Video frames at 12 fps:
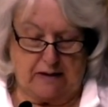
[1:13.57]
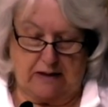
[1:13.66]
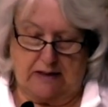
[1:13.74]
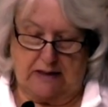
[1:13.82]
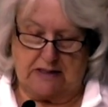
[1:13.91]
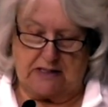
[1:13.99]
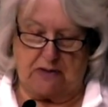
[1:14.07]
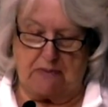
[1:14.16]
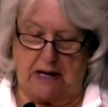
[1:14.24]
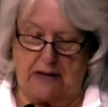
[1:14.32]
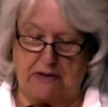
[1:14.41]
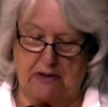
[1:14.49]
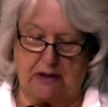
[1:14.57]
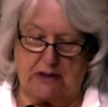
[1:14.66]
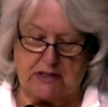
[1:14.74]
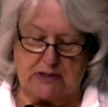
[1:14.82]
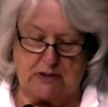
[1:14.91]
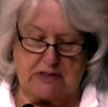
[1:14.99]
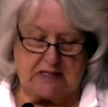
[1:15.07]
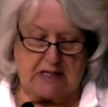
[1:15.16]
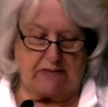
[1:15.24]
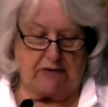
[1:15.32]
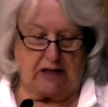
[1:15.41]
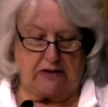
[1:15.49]
So Matthew goes through
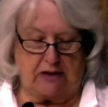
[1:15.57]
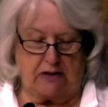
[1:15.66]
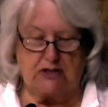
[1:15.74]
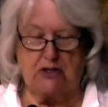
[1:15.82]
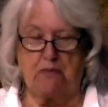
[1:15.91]
several, and there are two